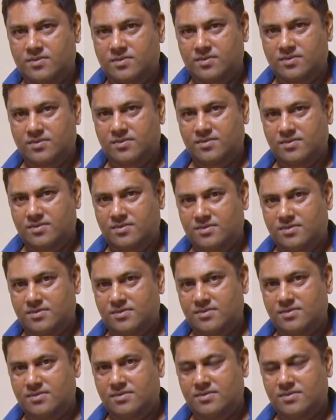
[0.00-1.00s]

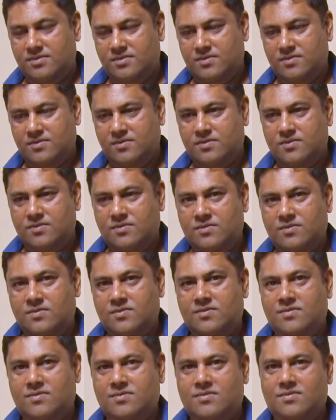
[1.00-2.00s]

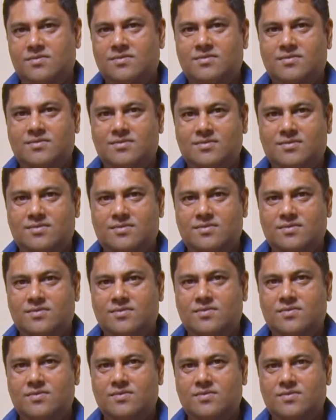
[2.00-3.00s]

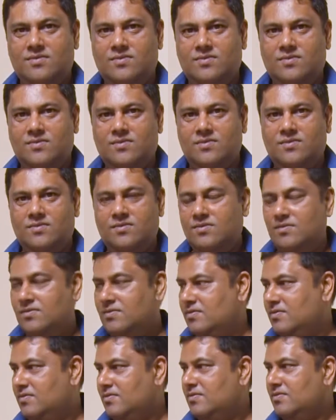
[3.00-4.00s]

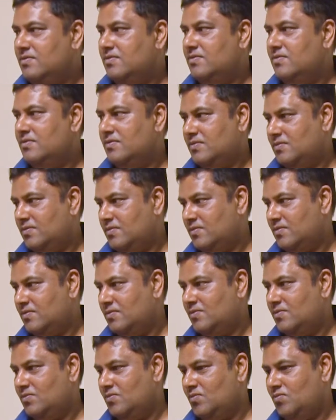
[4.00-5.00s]

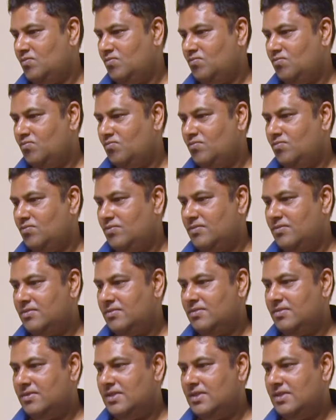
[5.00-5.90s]
(silent)